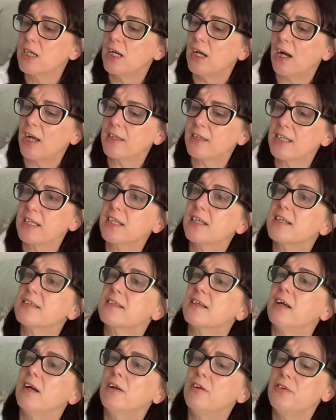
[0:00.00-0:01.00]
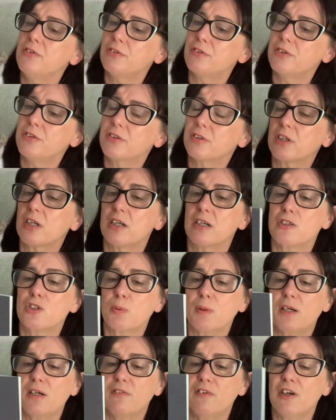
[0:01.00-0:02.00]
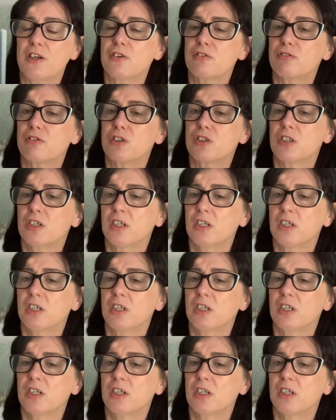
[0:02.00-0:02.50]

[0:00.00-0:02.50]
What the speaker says: I think it's 1200